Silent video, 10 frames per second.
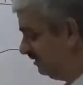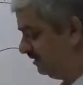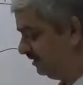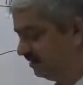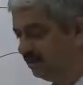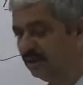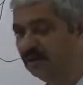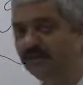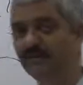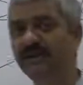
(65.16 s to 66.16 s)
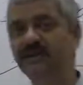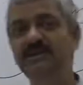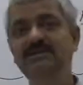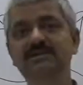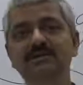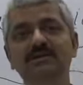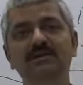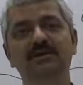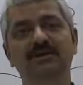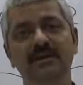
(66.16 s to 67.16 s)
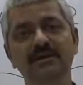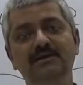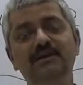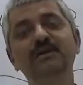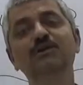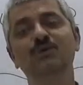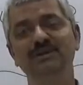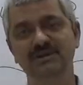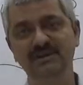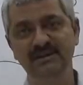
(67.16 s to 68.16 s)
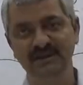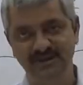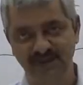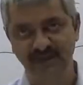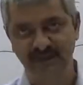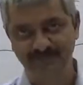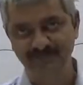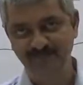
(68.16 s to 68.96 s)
The curve is continuous in nature.